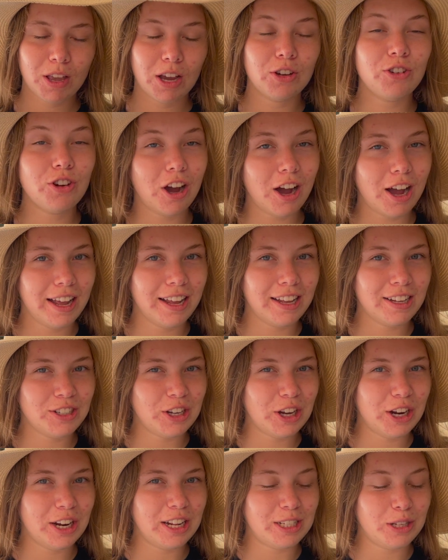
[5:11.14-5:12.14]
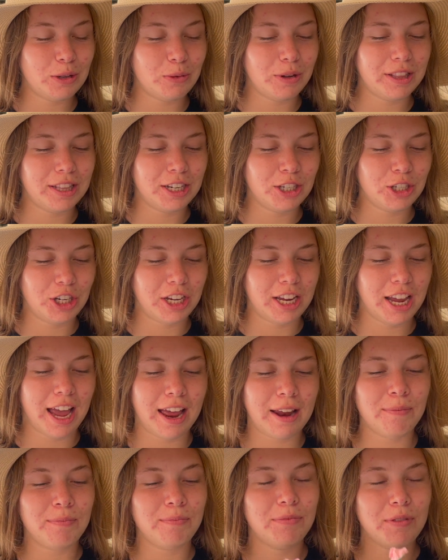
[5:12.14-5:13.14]
Not as good as the one that she
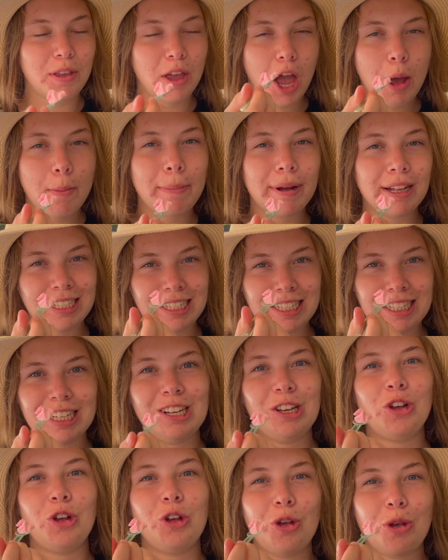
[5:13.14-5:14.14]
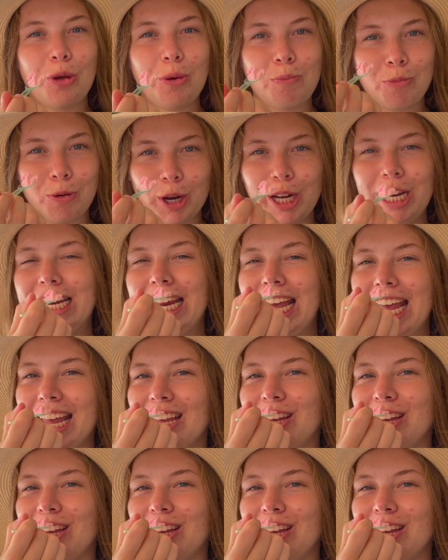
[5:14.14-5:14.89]
had, but still pretty dang